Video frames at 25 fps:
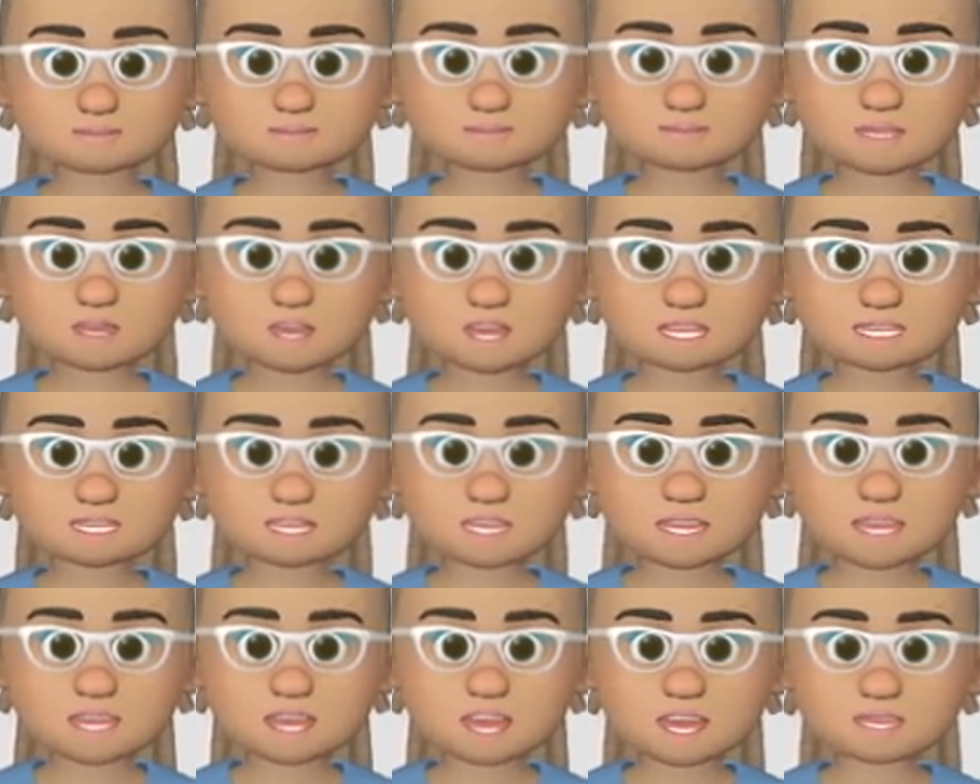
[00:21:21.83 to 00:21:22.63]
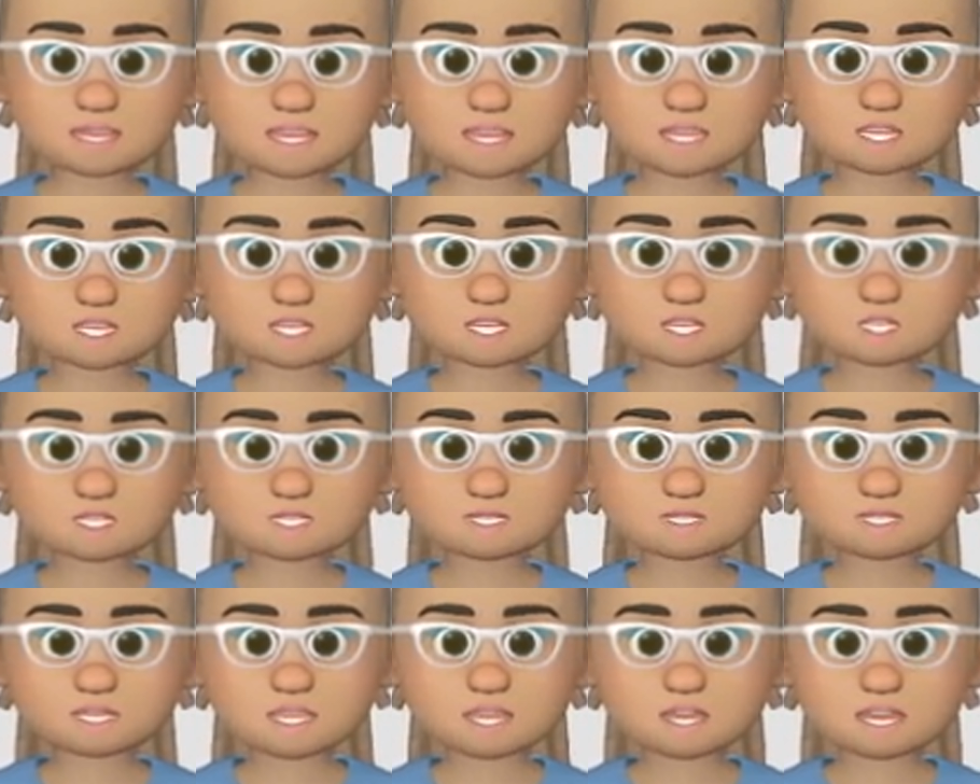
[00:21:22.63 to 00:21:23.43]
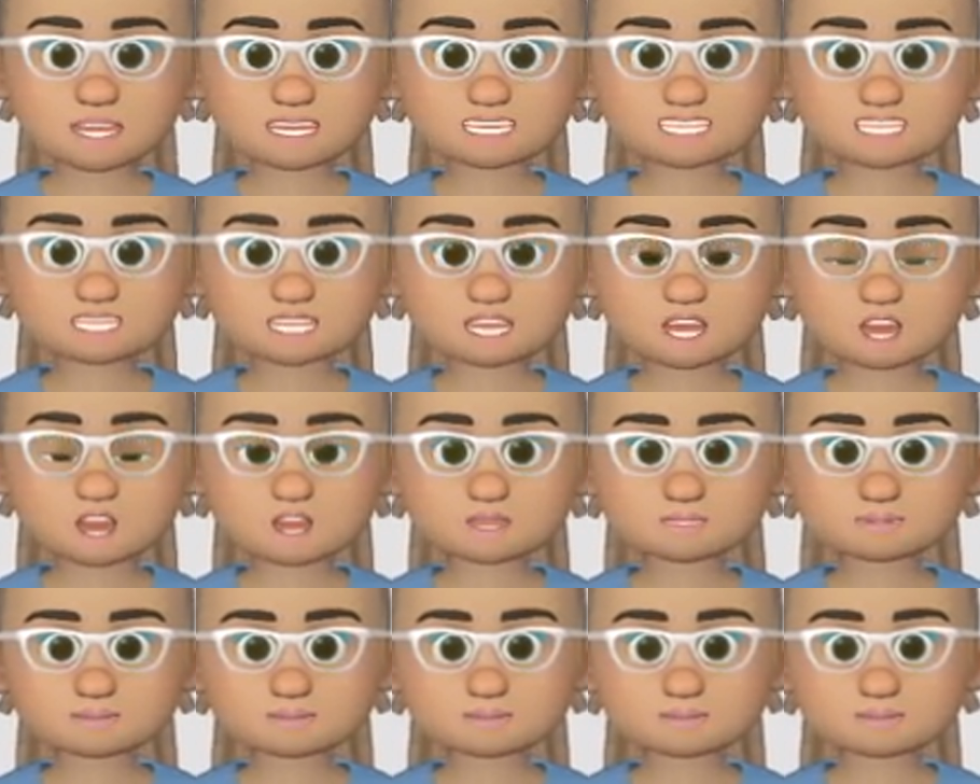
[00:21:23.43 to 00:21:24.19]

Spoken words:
not because the sugar itself